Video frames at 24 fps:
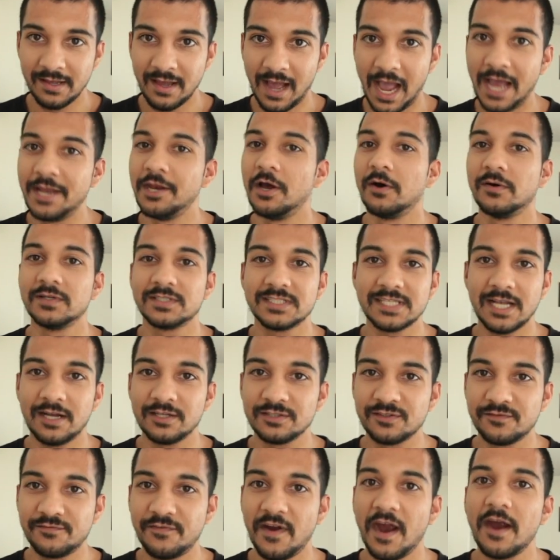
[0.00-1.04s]
I know it
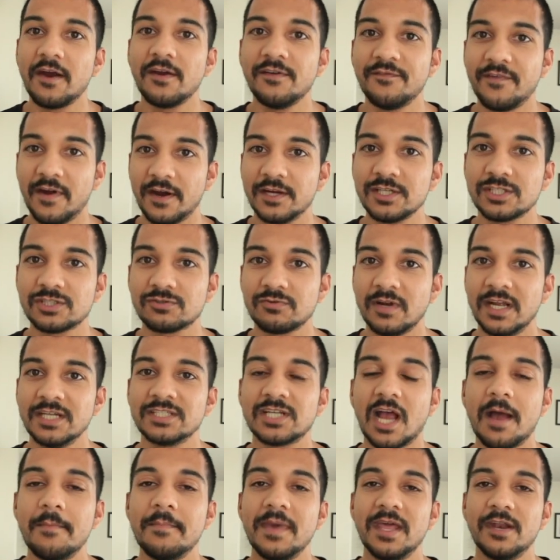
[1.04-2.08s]
sounds very, very
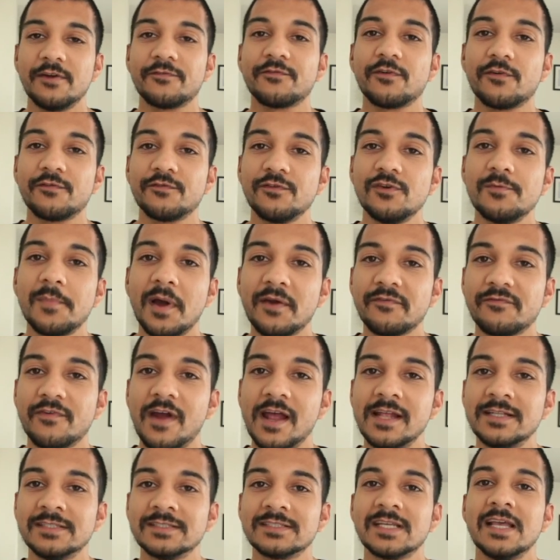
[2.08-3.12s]
strange. I made it for a few of my
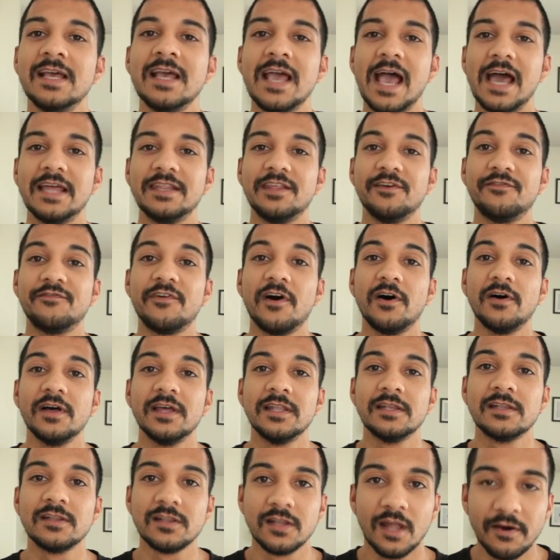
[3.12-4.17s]
friends and they fell
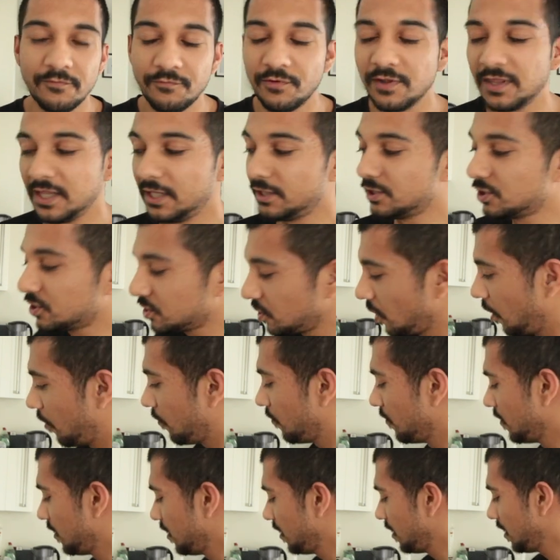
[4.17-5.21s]
in love with it.
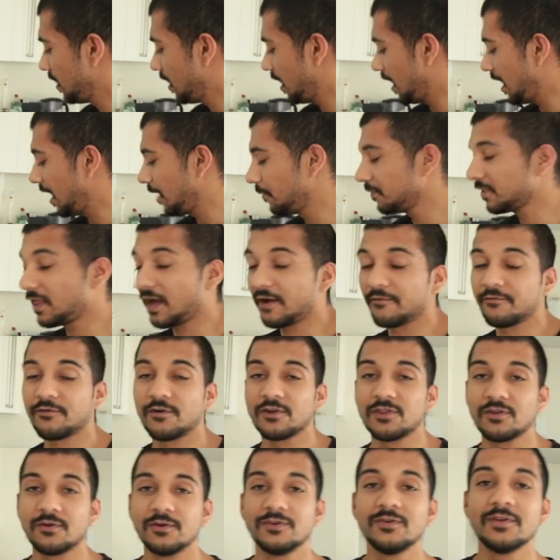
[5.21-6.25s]
So, without
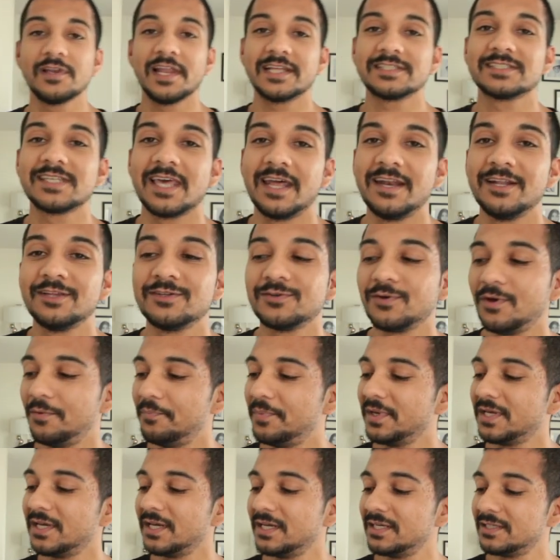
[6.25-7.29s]
further ado, let's get into it
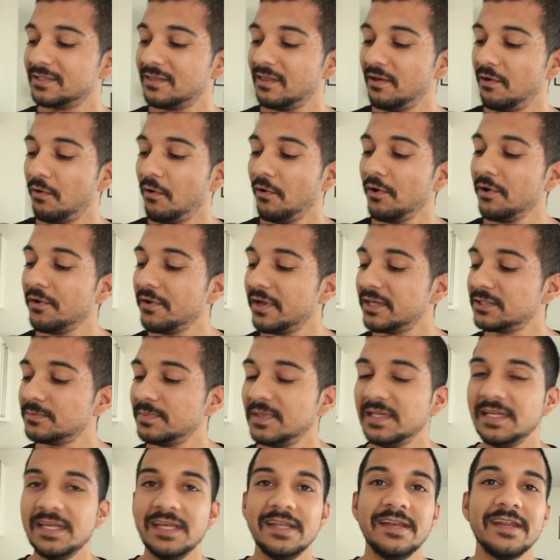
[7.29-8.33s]
because the oil has
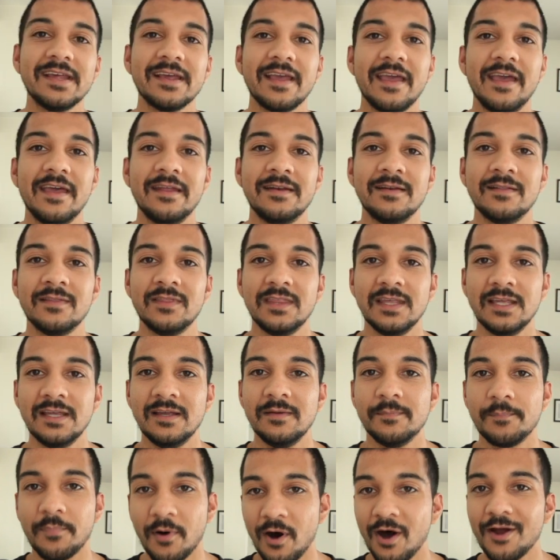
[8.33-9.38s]
been heating in
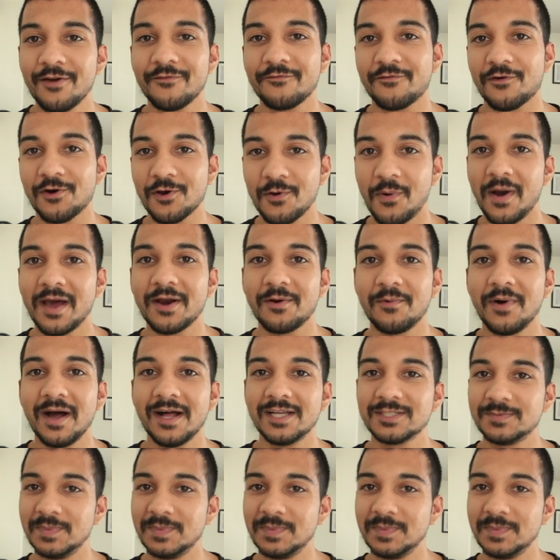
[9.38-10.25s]
the pot for quite a while.